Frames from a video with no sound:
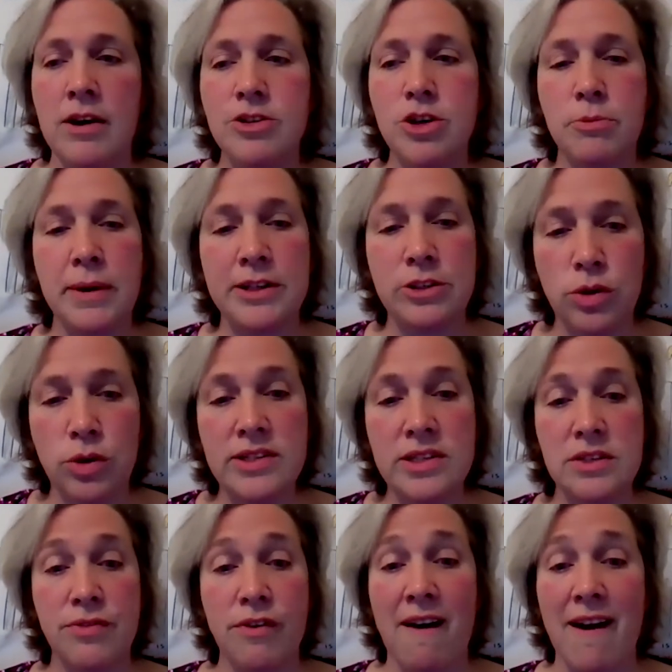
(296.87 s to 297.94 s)
So my
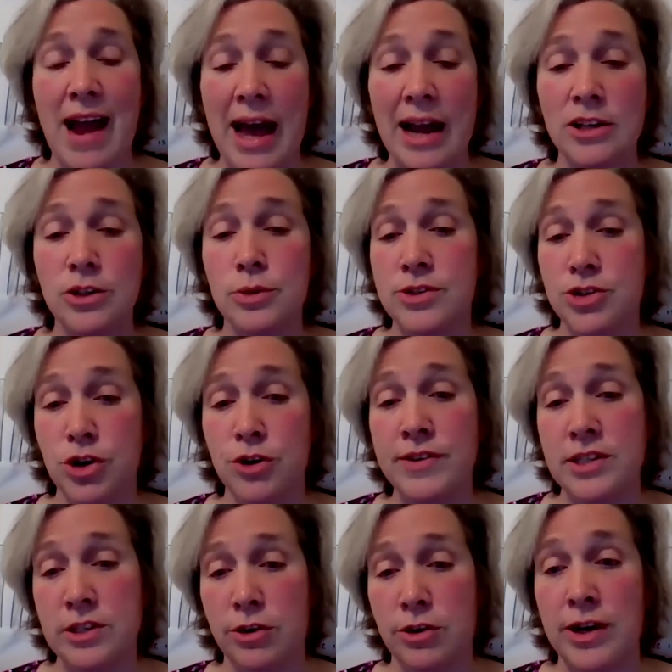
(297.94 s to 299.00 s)
choices for our actual
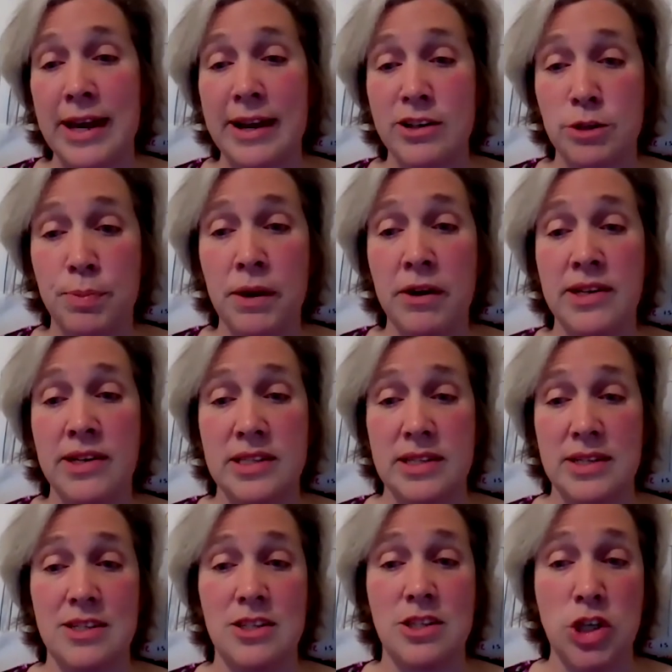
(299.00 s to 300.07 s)
service learning
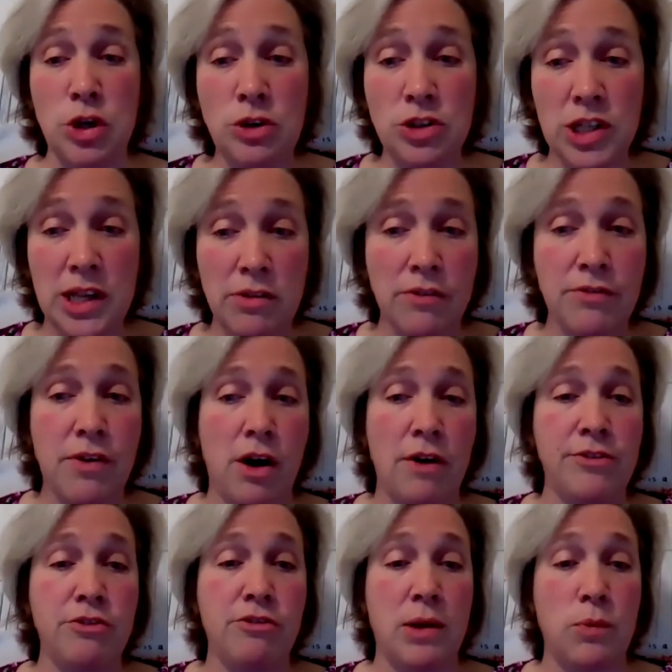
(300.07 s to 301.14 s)
experiences usually
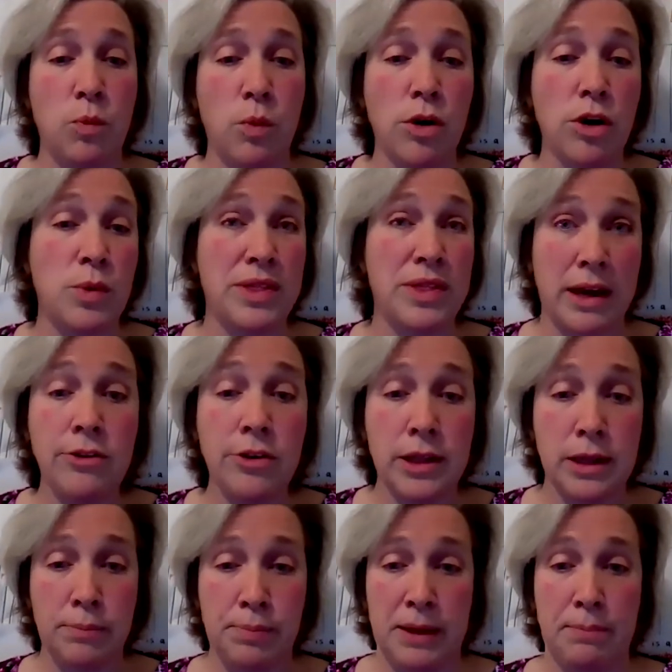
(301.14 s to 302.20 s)
revolved around work with
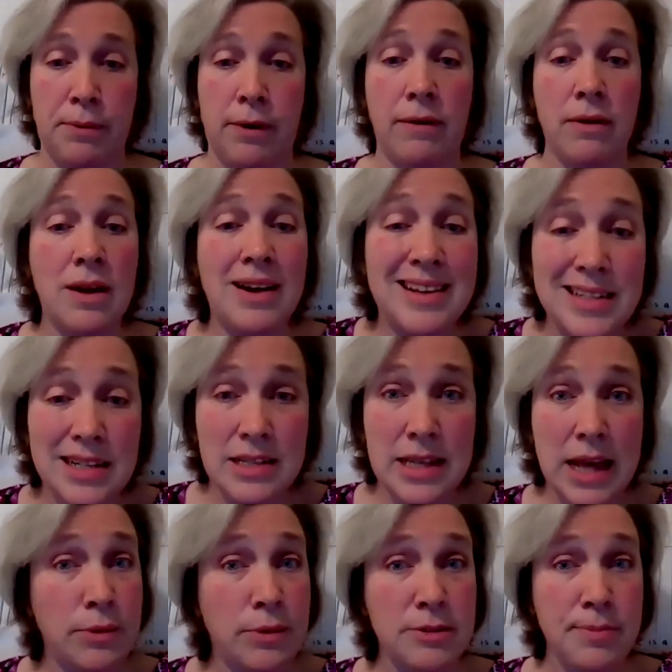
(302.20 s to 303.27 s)
elderly people, since
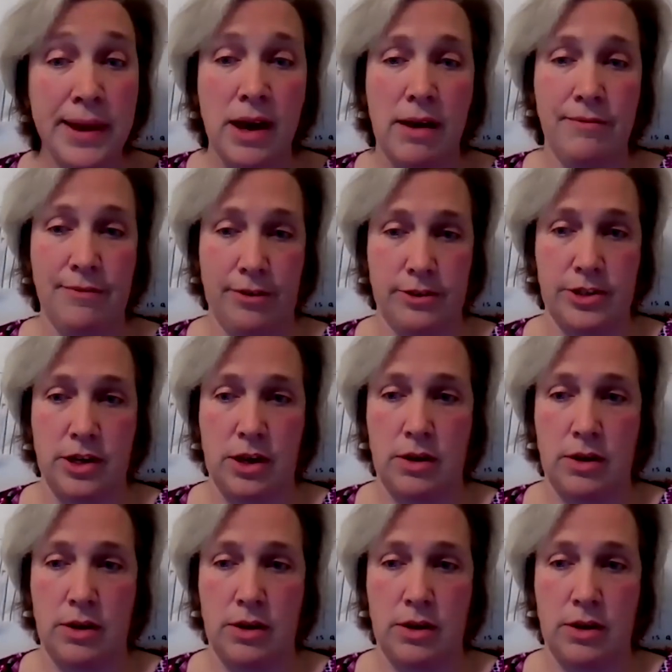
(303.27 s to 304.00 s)
that was my comfort